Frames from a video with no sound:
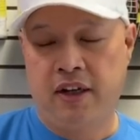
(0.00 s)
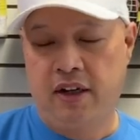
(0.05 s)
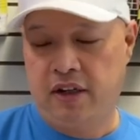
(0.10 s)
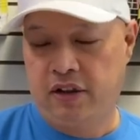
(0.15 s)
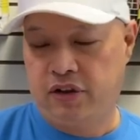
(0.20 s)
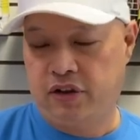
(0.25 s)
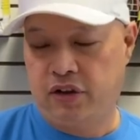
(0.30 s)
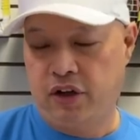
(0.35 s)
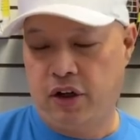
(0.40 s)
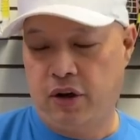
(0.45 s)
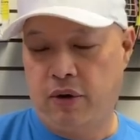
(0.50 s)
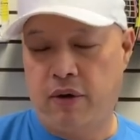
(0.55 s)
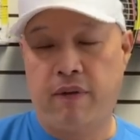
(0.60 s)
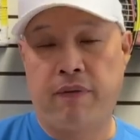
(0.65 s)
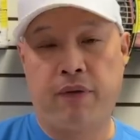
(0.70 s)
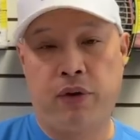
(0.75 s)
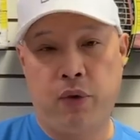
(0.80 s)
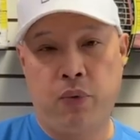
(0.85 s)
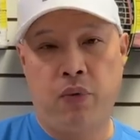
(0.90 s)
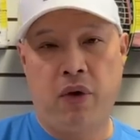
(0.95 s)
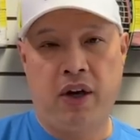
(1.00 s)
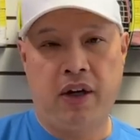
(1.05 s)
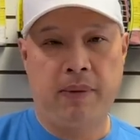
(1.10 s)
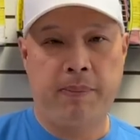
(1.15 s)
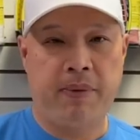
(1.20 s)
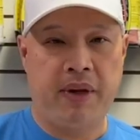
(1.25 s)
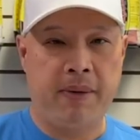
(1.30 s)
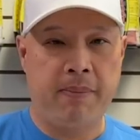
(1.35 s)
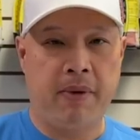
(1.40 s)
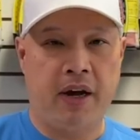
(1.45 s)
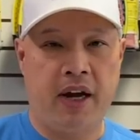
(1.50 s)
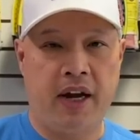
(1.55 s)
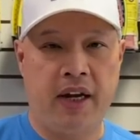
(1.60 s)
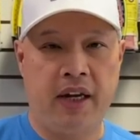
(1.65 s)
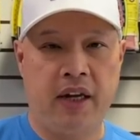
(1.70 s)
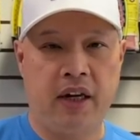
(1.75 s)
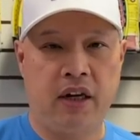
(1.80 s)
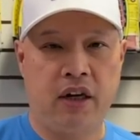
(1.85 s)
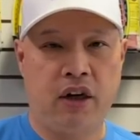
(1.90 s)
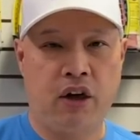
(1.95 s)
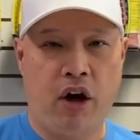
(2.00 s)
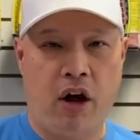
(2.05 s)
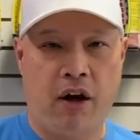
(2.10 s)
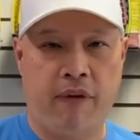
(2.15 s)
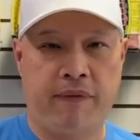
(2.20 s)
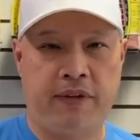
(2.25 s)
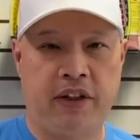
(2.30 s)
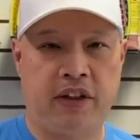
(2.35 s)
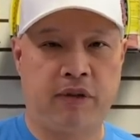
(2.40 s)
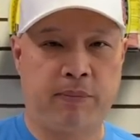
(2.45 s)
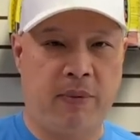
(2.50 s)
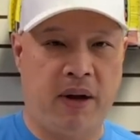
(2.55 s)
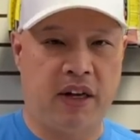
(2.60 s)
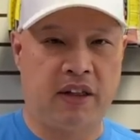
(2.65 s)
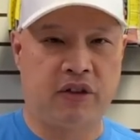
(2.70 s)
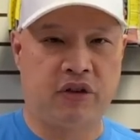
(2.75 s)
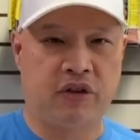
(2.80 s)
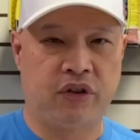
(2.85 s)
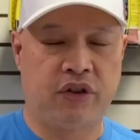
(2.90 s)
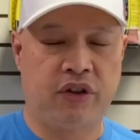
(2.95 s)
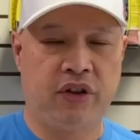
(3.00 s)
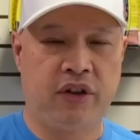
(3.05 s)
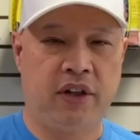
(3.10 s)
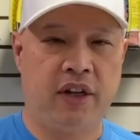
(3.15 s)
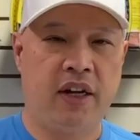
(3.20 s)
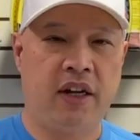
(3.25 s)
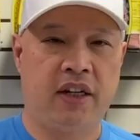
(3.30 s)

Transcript: So if you want to be my coffee sponsor,